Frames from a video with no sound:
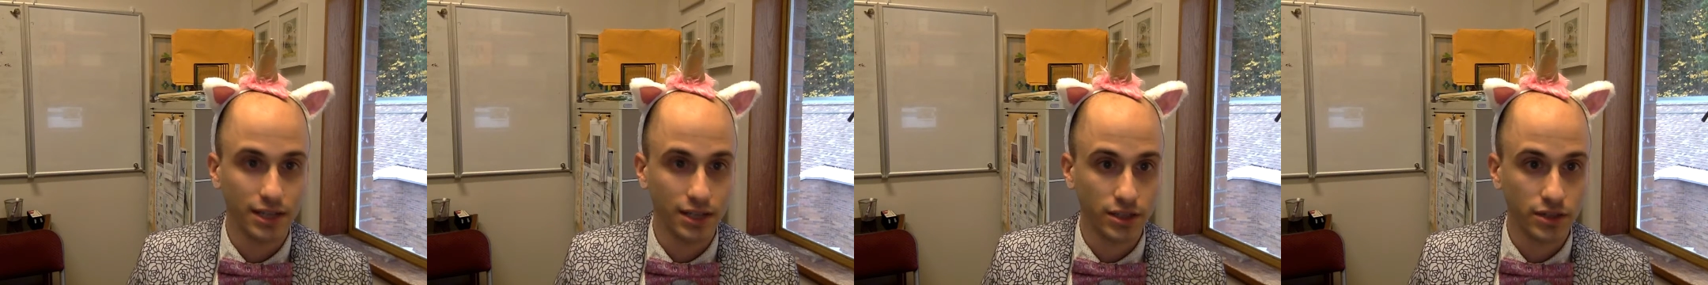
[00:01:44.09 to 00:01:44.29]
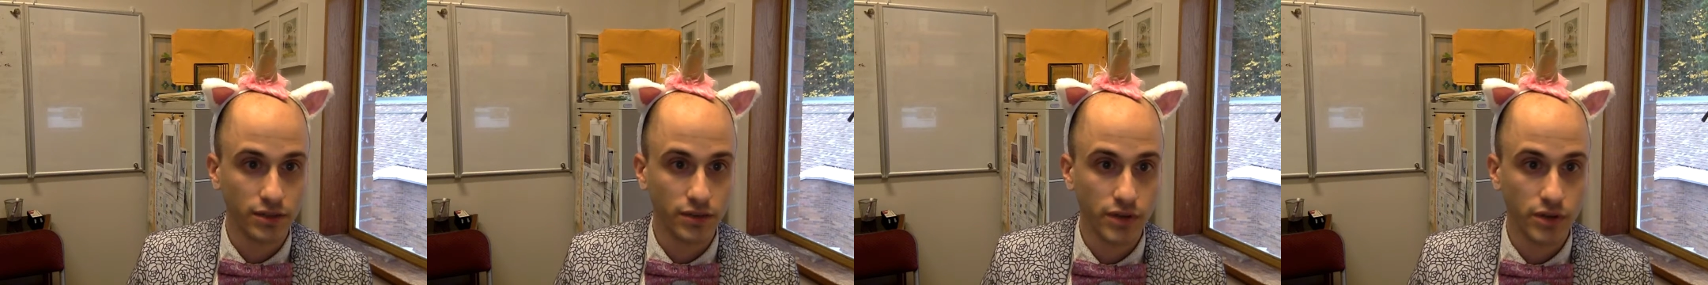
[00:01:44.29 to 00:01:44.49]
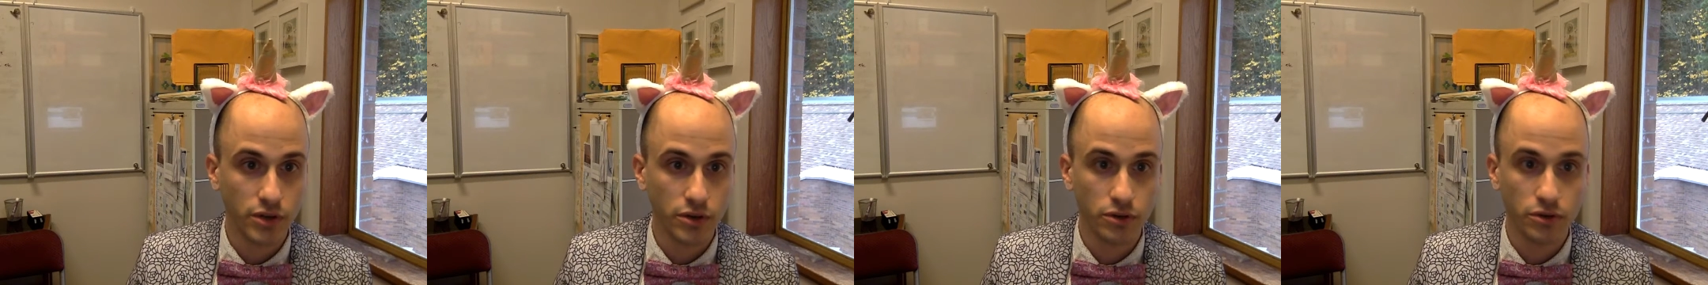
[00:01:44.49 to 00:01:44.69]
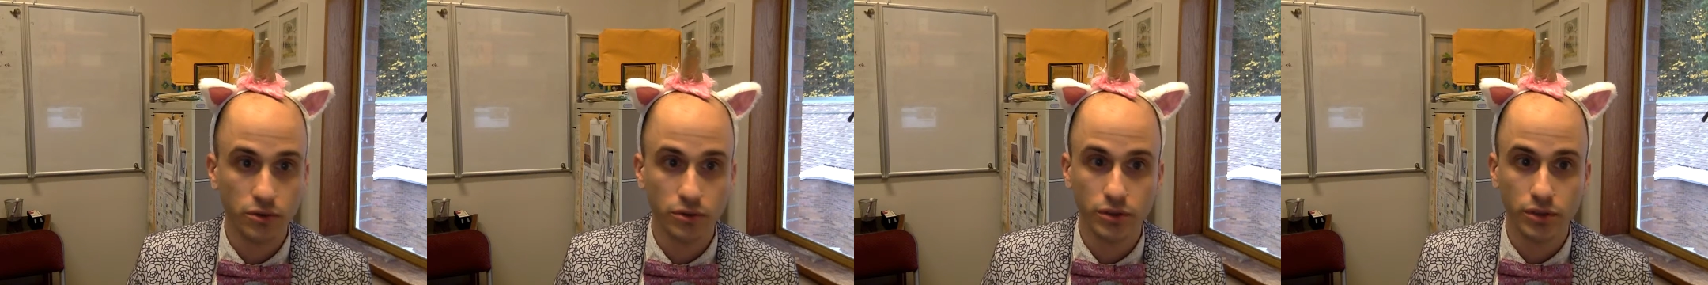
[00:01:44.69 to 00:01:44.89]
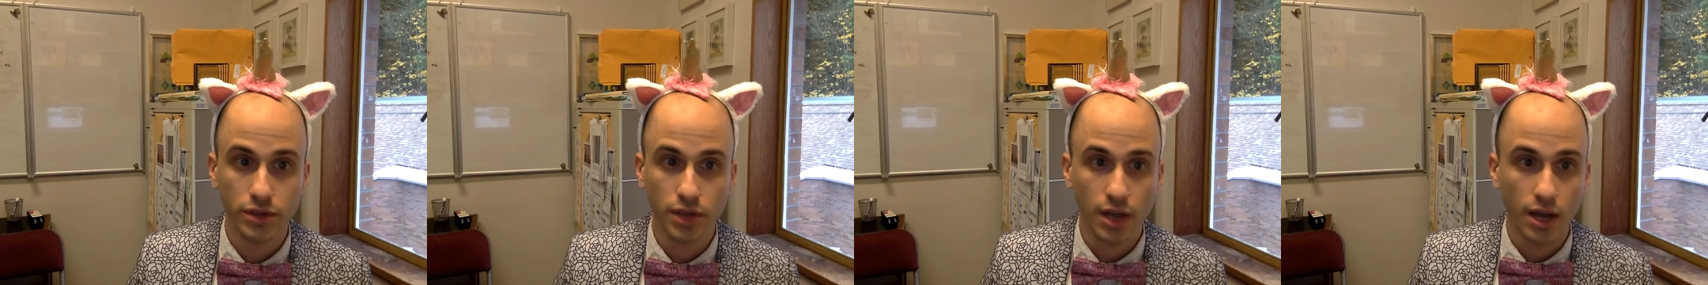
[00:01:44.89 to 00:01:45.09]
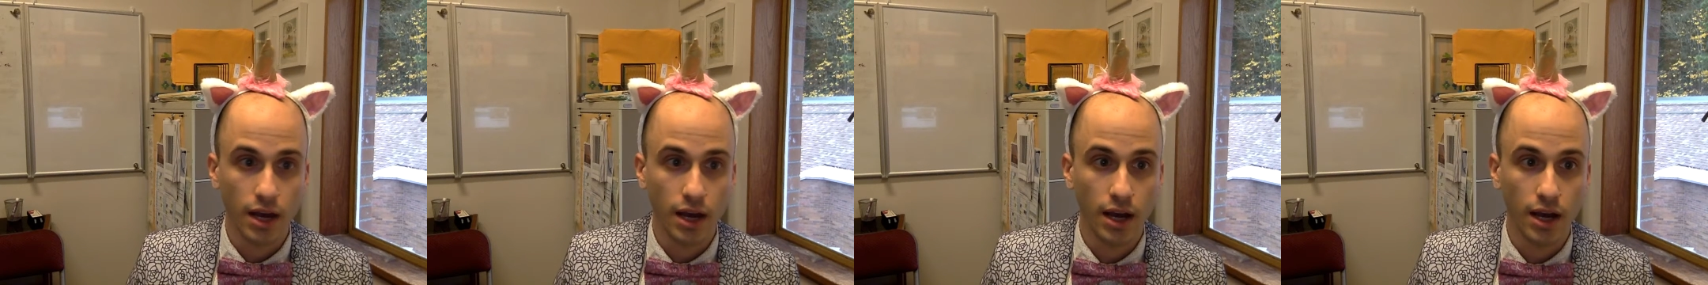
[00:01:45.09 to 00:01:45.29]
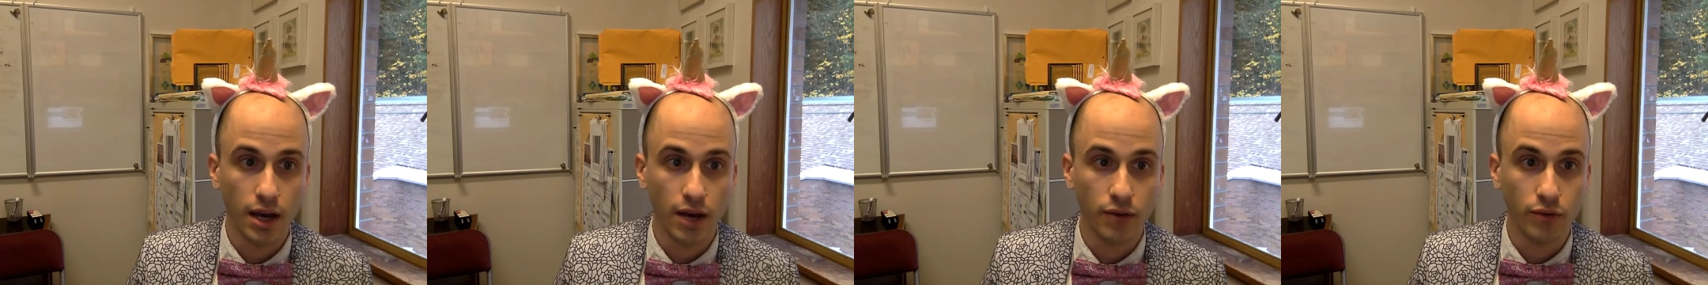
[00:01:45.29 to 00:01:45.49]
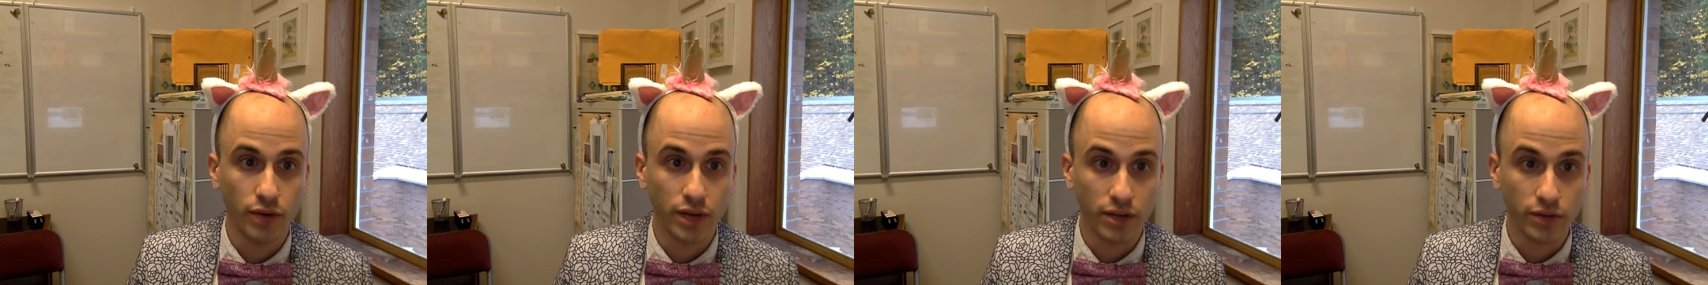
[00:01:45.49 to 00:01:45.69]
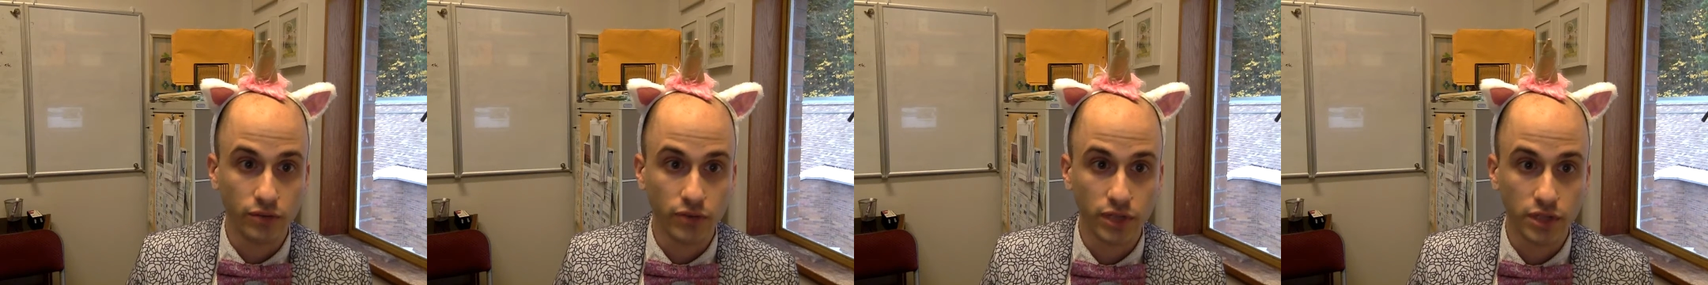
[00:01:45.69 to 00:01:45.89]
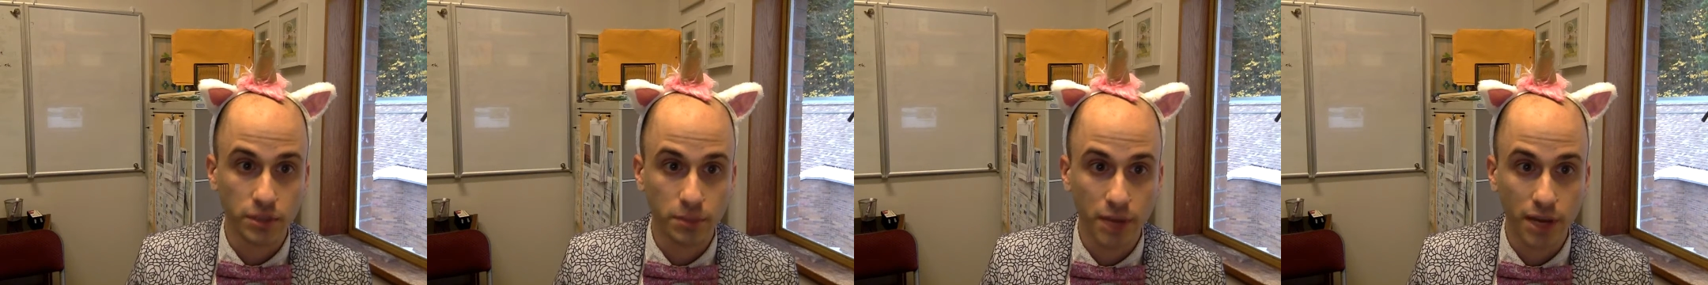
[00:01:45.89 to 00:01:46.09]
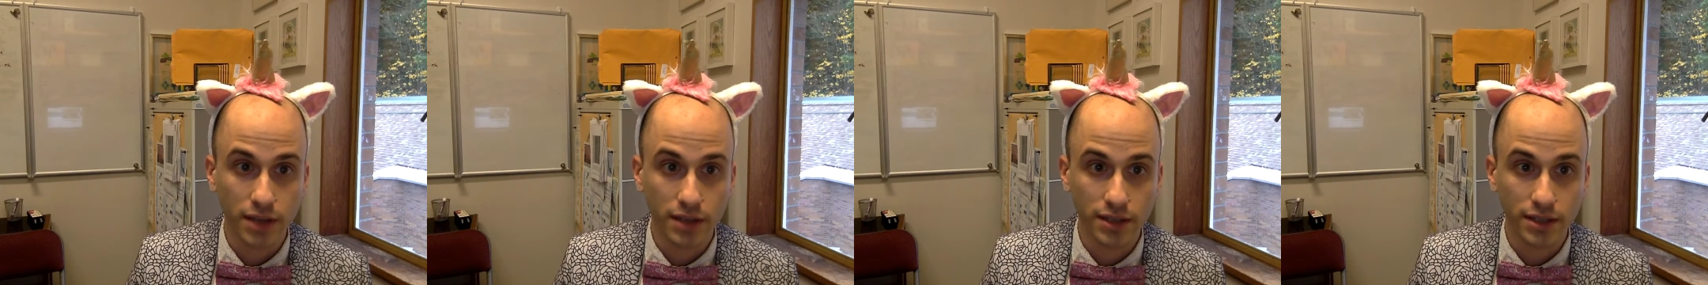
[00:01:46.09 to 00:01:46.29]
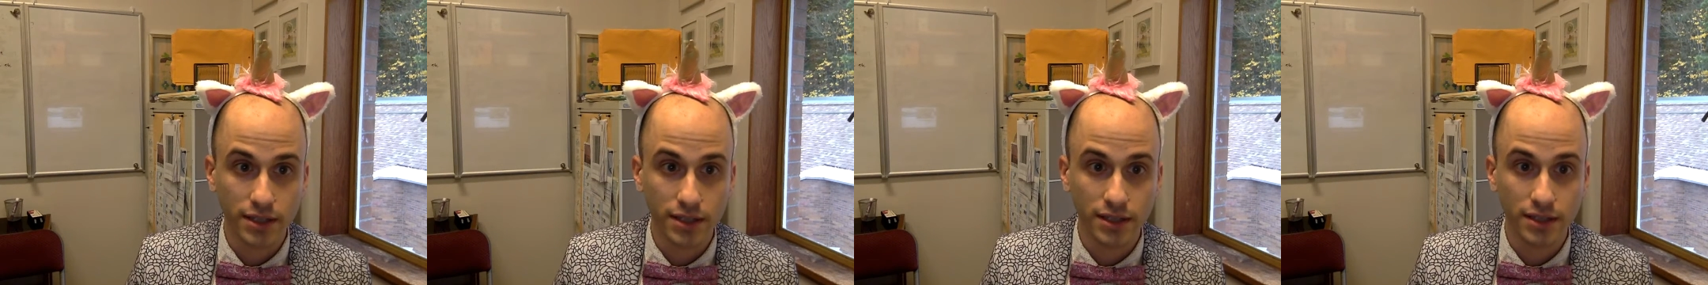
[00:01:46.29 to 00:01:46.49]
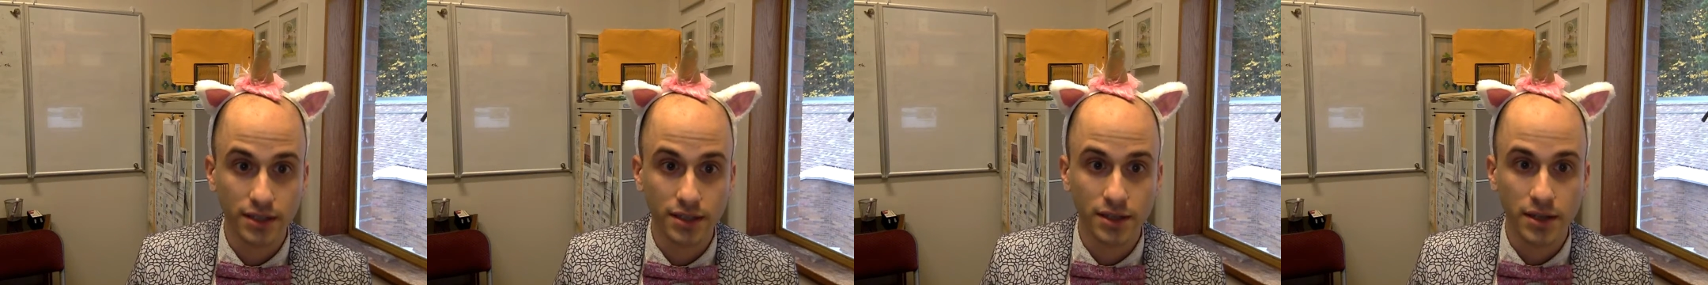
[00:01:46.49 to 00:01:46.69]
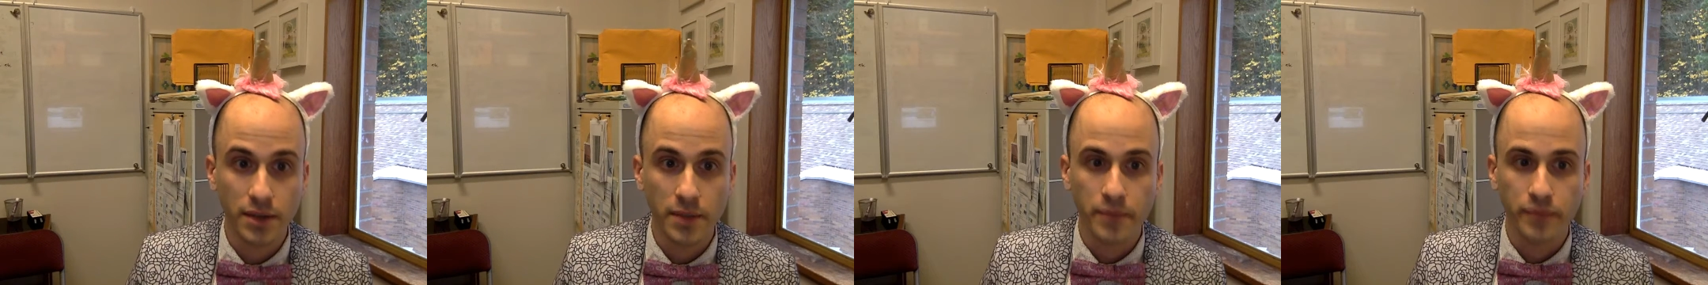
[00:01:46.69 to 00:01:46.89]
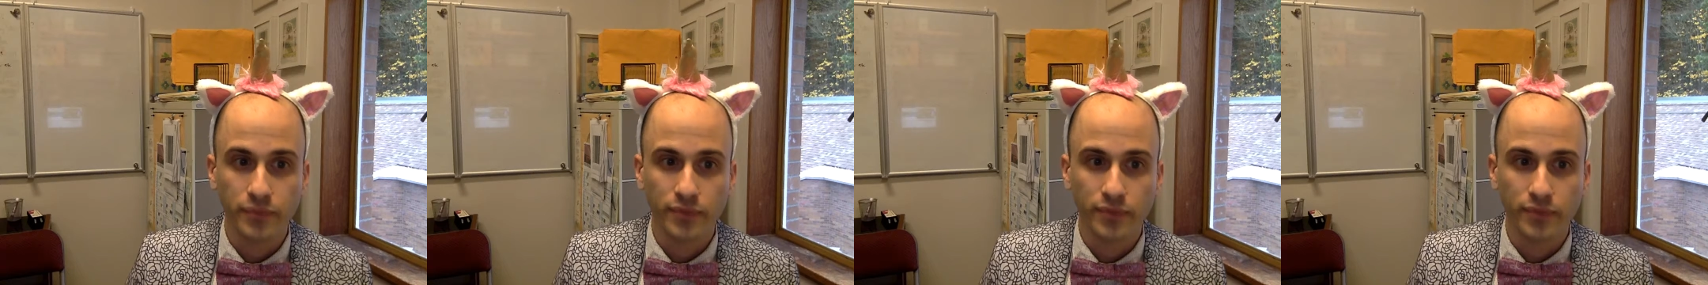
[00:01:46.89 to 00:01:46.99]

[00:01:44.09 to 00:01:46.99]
interviews, written responses,